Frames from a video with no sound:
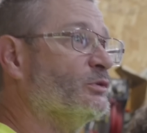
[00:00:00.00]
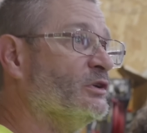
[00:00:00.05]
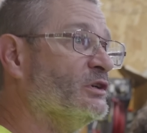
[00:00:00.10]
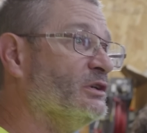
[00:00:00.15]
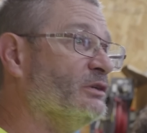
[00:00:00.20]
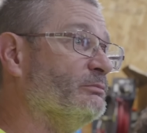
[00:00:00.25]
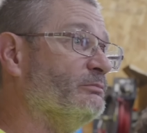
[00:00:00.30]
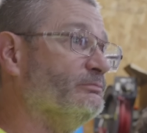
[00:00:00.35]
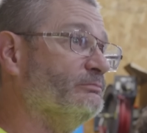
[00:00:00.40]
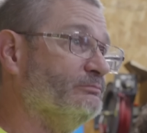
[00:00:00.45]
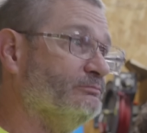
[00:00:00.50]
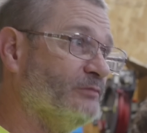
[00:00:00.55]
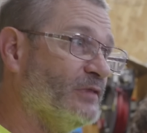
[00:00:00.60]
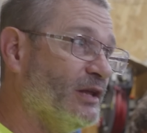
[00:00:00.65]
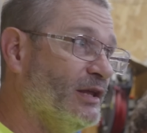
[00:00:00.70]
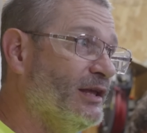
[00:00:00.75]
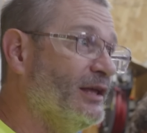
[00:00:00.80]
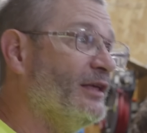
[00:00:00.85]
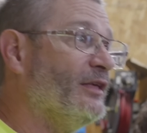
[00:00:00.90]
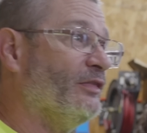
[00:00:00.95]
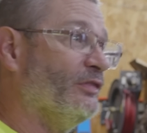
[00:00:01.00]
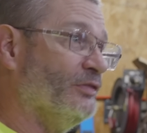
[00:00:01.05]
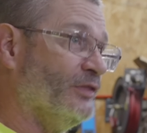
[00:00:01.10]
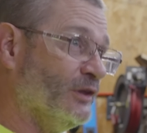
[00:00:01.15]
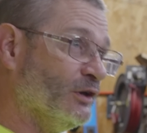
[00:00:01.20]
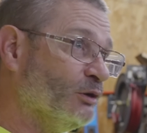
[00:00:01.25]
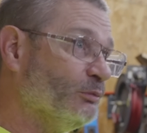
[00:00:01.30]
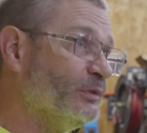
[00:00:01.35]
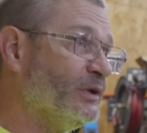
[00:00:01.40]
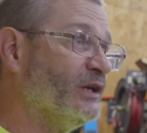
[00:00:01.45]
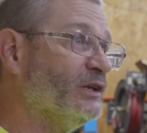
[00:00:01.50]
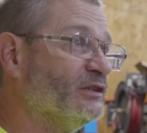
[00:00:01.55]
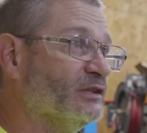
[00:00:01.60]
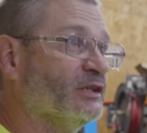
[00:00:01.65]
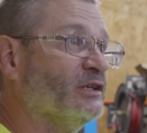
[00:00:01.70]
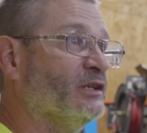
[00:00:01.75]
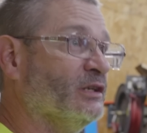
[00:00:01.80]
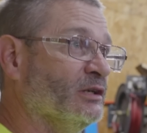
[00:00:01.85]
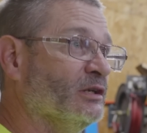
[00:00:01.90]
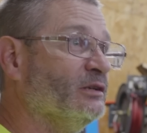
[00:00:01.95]
We're going to, they'll make
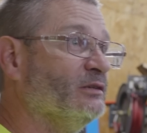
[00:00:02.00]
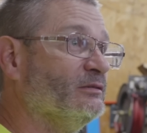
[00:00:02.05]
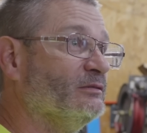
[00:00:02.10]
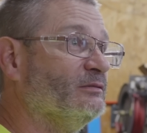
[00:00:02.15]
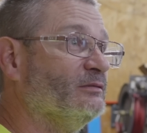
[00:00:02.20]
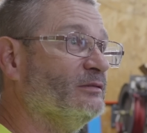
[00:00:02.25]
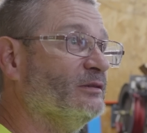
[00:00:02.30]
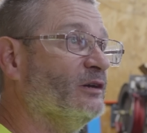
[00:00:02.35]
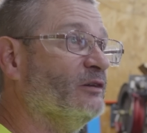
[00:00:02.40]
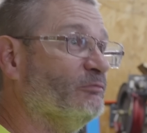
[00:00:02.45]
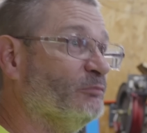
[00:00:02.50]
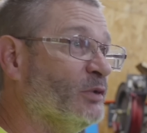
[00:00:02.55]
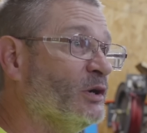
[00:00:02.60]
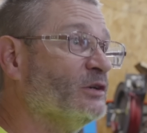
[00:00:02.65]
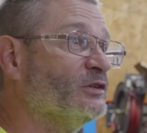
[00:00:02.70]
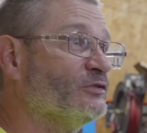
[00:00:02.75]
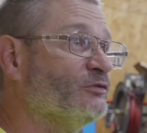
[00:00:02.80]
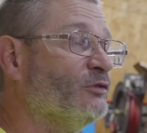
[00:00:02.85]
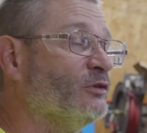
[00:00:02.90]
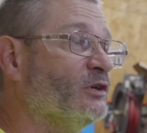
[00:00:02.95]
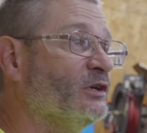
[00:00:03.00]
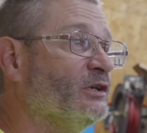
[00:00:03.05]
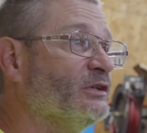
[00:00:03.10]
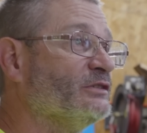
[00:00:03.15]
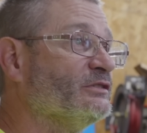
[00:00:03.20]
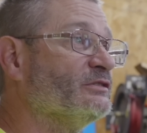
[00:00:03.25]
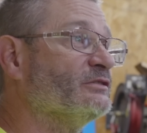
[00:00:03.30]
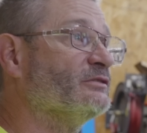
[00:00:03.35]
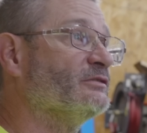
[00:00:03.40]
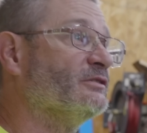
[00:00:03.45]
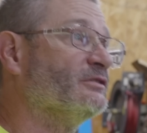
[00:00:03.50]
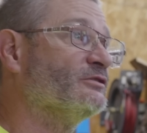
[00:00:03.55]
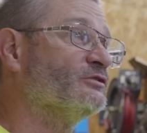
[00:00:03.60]
the kit of parts for us.